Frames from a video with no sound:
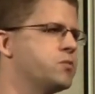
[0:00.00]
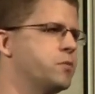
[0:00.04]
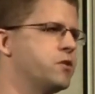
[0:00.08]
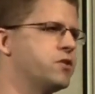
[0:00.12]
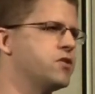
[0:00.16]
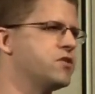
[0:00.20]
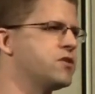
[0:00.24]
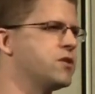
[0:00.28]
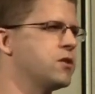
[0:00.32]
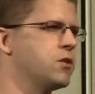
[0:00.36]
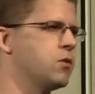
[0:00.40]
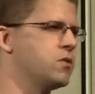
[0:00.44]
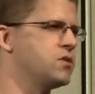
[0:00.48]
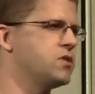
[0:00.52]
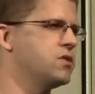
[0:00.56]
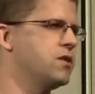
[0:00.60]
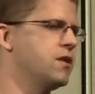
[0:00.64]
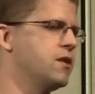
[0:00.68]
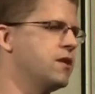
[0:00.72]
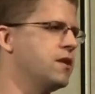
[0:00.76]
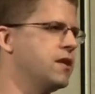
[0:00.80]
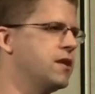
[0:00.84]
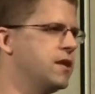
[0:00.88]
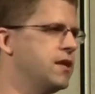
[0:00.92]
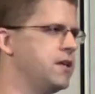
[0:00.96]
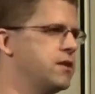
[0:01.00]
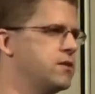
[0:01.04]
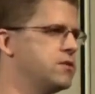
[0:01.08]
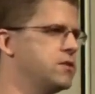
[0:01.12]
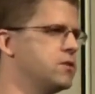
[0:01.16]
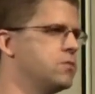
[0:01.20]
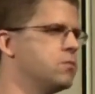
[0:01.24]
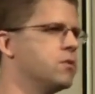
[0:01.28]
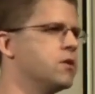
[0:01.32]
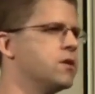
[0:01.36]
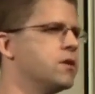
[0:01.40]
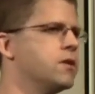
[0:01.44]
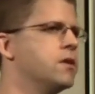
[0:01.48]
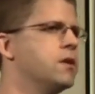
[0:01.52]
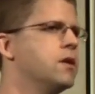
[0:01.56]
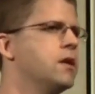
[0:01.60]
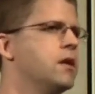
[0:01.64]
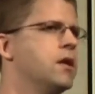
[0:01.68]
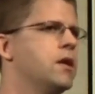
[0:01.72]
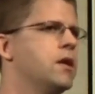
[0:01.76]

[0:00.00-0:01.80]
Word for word: but it still wasn't an easy one.